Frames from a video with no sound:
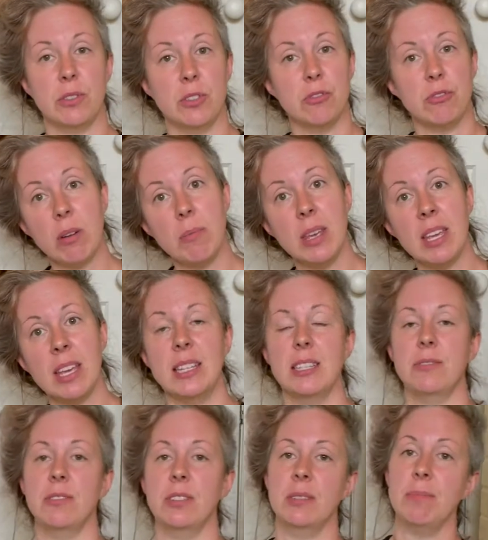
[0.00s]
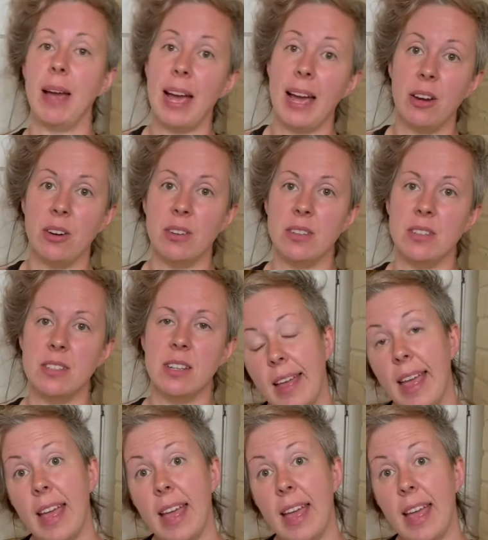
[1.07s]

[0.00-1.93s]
for strumming and different patterns.